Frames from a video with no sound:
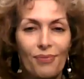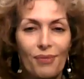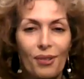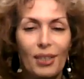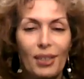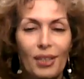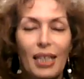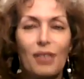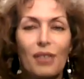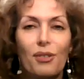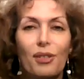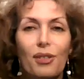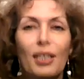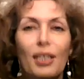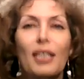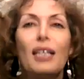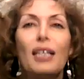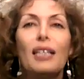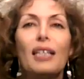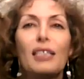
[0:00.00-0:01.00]
or that your
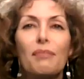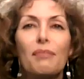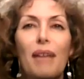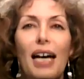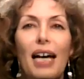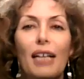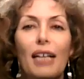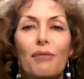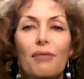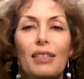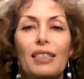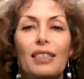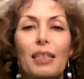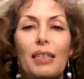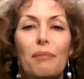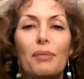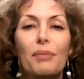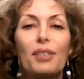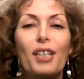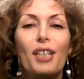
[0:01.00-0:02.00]
smile
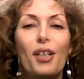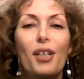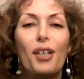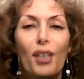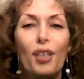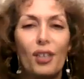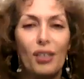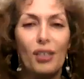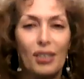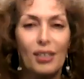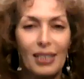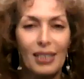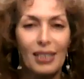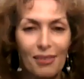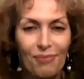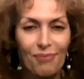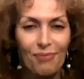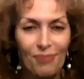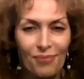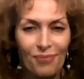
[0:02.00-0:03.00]
resembles hers.
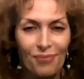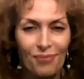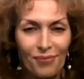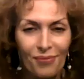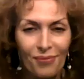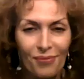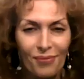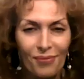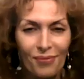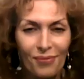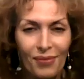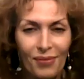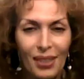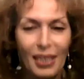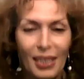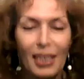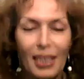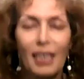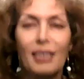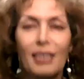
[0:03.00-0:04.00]

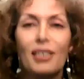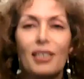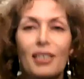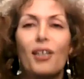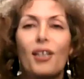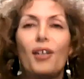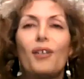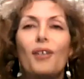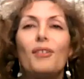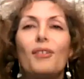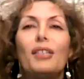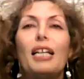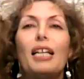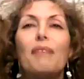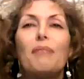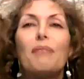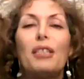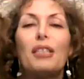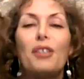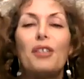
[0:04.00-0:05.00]
So
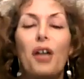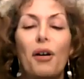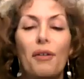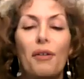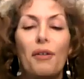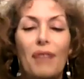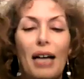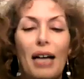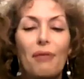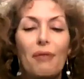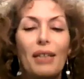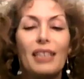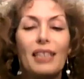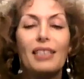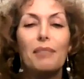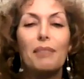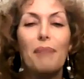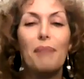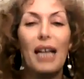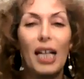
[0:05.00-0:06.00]
let me know if that
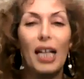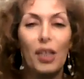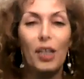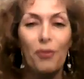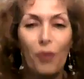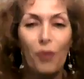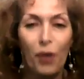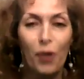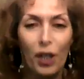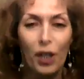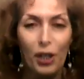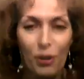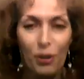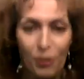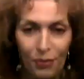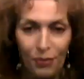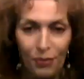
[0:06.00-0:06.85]
rings a bell for you,